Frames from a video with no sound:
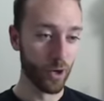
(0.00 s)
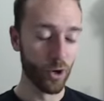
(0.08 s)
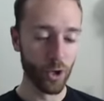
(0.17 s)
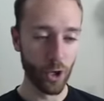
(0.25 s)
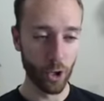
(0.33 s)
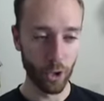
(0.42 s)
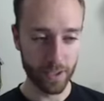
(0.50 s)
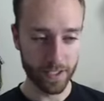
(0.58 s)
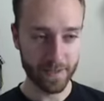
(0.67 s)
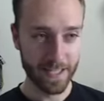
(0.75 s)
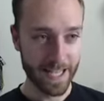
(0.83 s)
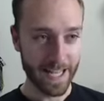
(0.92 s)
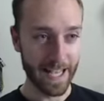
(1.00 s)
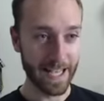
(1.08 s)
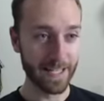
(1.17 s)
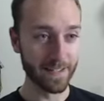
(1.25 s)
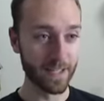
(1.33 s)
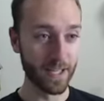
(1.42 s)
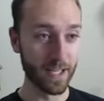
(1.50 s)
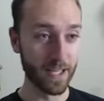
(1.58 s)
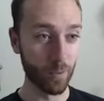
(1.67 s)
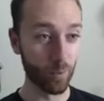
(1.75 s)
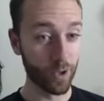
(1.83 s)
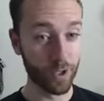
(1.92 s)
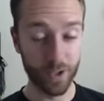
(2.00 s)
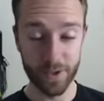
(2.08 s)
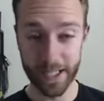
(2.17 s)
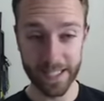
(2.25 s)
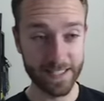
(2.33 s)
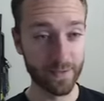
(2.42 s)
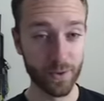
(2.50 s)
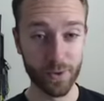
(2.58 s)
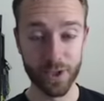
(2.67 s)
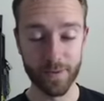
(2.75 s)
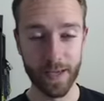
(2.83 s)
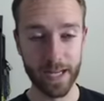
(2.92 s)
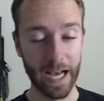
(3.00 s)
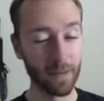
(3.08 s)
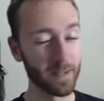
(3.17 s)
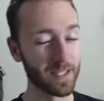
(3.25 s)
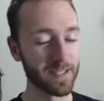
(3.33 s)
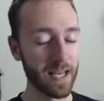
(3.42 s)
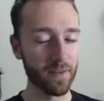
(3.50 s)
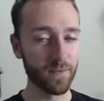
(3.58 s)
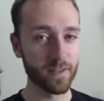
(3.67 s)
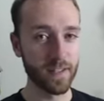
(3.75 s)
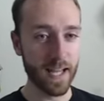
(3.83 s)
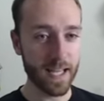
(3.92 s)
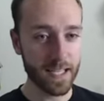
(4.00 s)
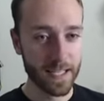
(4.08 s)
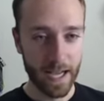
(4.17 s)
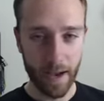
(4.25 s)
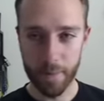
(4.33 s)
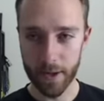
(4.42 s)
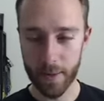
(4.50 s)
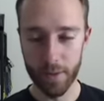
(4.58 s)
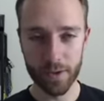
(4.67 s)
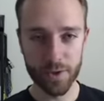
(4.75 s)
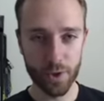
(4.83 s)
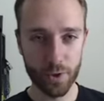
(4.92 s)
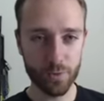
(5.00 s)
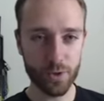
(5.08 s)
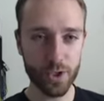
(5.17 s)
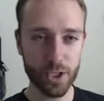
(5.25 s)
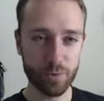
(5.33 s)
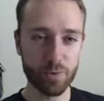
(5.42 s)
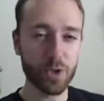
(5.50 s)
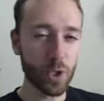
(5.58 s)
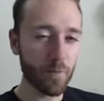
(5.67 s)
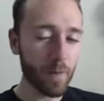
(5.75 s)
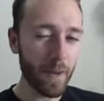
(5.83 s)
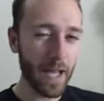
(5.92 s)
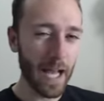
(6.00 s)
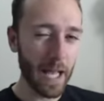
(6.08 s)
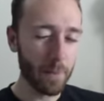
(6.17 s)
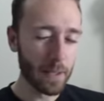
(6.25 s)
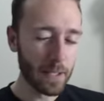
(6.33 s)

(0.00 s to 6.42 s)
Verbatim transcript: on Hullet and uh, work on the next evolution, man. I'm excited for today, but I'm also just reserving my hype a